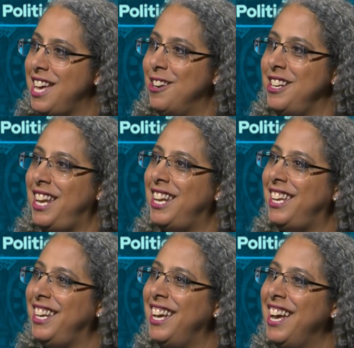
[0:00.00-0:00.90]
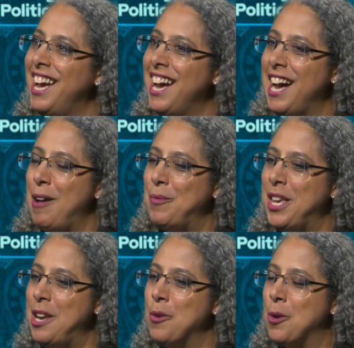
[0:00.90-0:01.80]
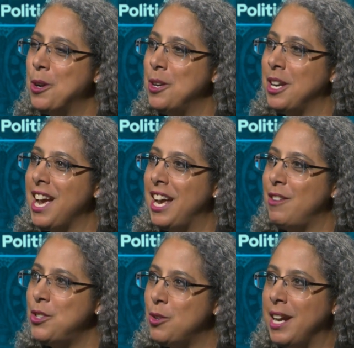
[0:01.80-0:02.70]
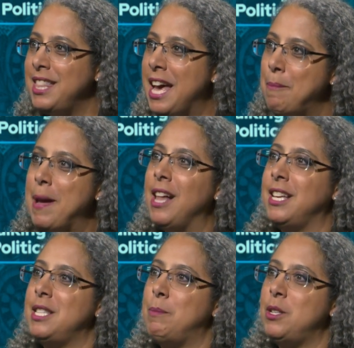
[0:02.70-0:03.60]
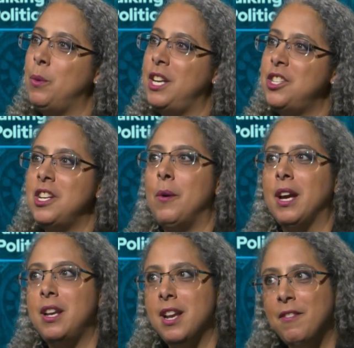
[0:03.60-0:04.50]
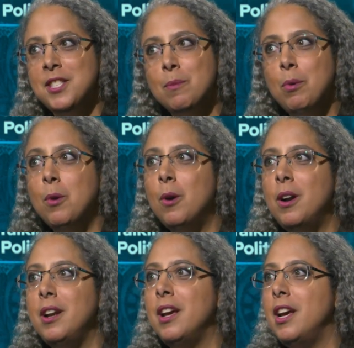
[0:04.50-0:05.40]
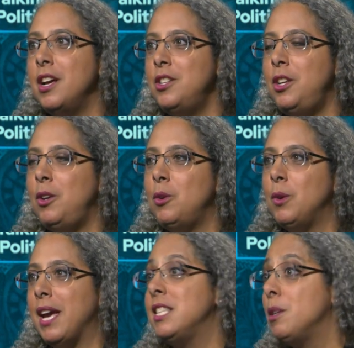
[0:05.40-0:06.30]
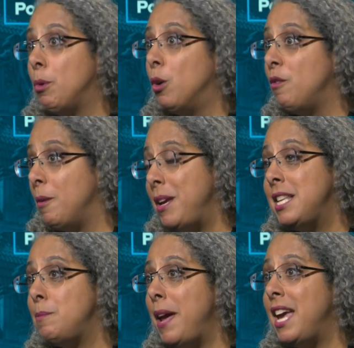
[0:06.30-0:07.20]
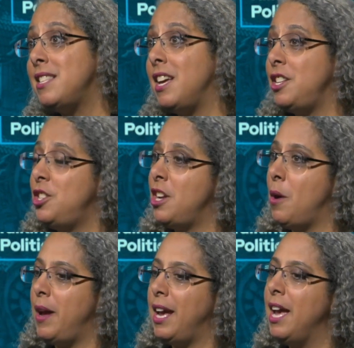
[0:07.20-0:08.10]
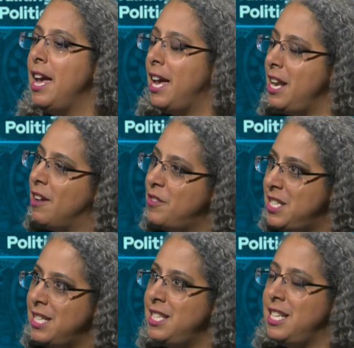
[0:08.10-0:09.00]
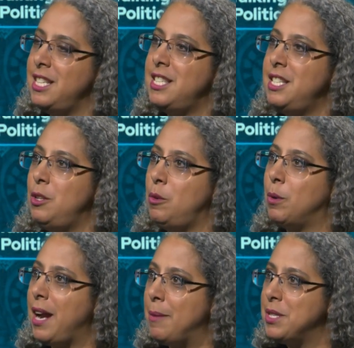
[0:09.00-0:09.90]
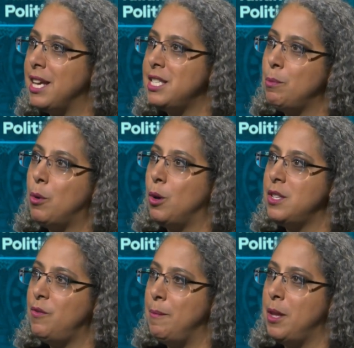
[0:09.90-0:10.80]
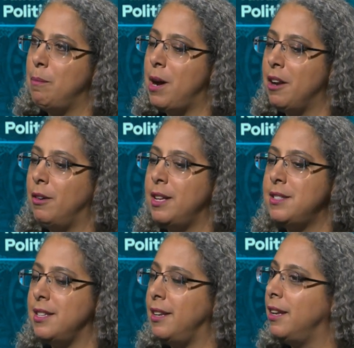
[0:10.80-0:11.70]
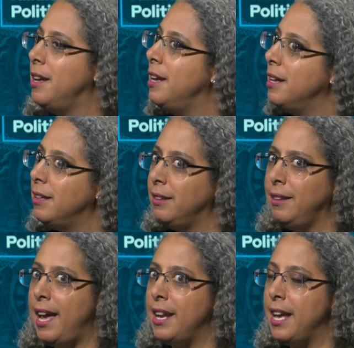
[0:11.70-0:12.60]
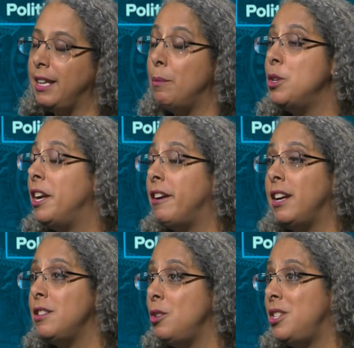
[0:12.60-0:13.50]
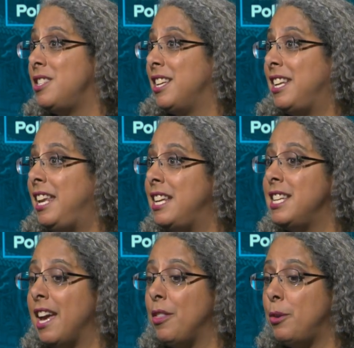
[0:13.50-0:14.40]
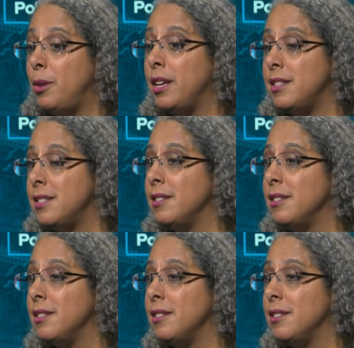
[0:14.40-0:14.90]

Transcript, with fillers: that are needed um, in order to kind of strike that balance between showing enough support to get support from his base and showing enough distance to perhaps get supports from the moderates and and uh, libertarians who she's going to need to get through this.